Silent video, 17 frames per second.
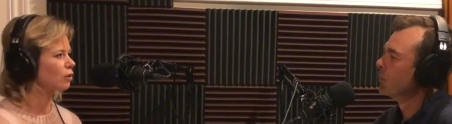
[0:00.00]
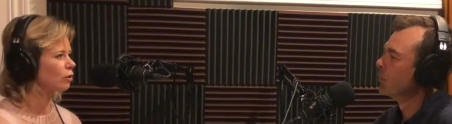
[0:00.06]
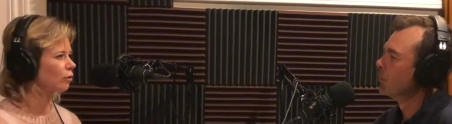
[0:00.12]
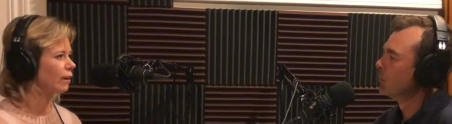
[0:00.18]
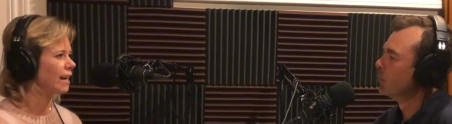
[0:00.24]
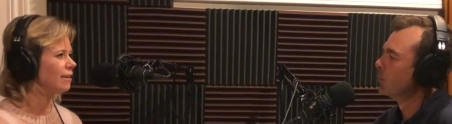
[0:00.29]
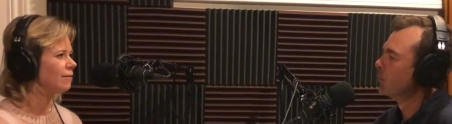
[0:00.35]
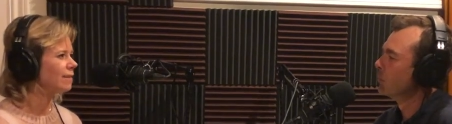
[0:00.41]

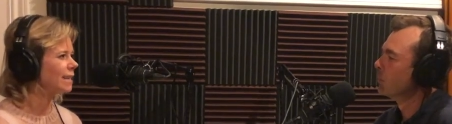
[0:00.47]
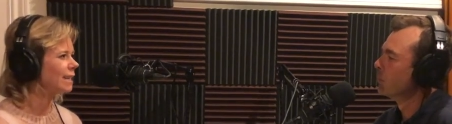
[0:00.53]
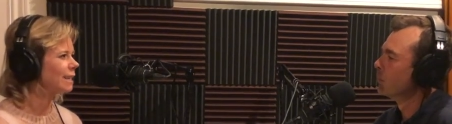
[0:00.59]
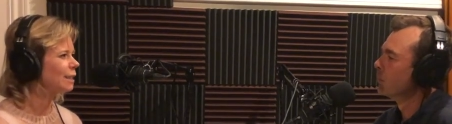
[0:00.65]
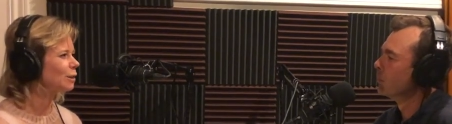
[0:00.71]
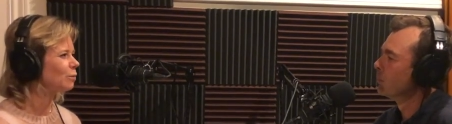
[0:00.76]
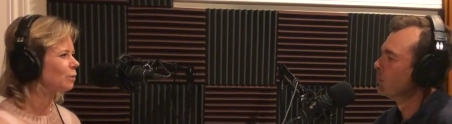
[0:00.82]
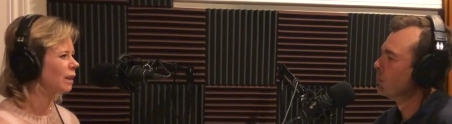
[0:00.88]

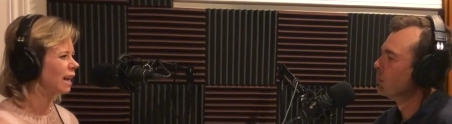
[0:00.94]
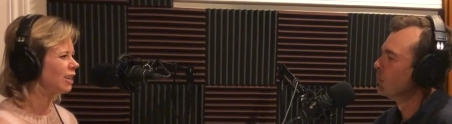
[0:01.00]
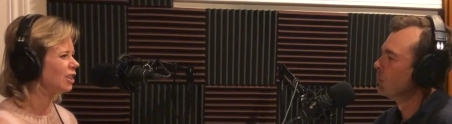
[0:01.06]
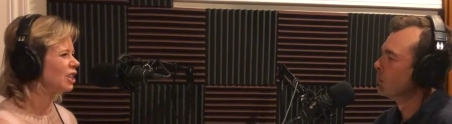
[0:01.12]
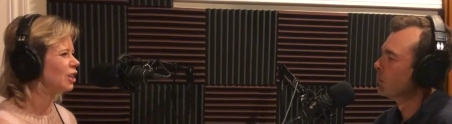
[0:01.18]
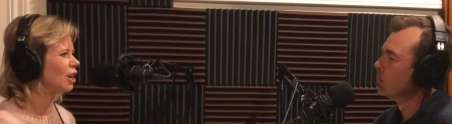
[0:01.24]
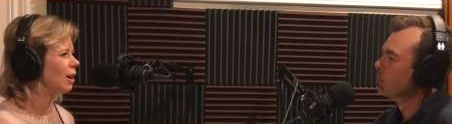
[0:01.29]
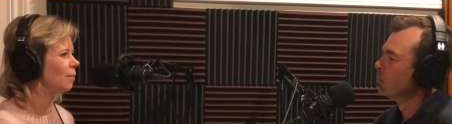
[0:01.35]
Speaker 1: cravings would
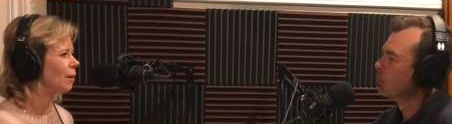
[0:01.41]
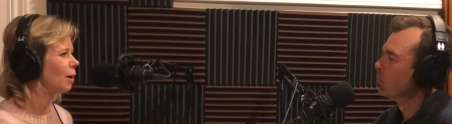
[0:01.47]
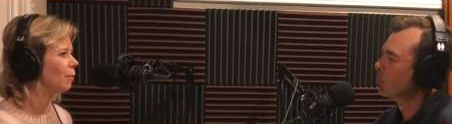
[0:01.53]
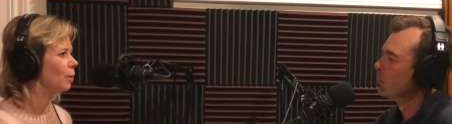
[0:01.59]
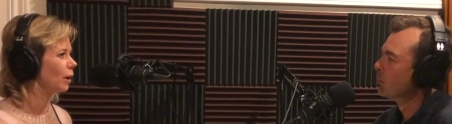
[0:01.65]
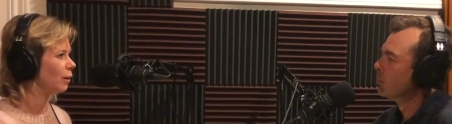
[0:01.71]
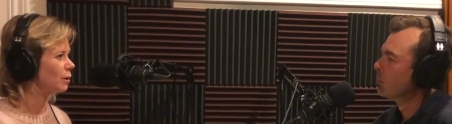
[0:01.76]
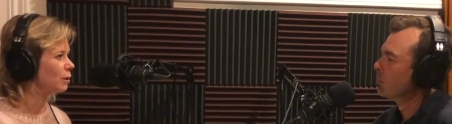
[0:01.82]
actually come up
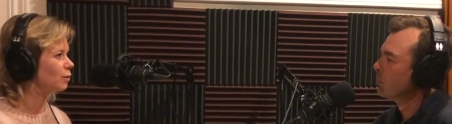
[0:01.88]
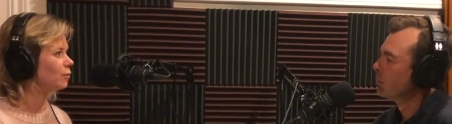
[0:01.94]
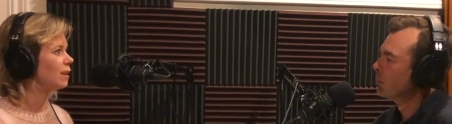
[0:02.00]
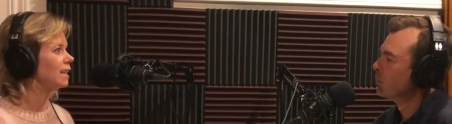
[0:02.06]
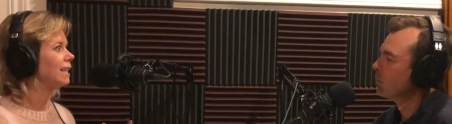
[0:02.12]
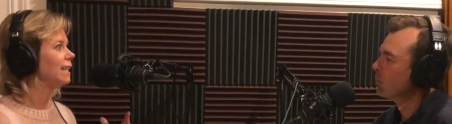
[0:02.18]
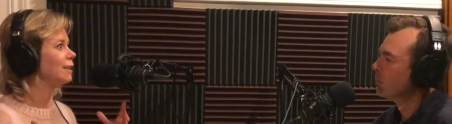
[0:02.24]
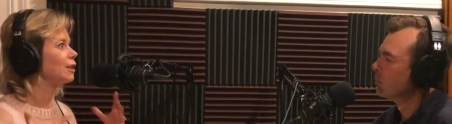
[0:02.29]
when I was
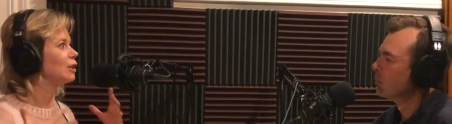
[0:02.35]
feeling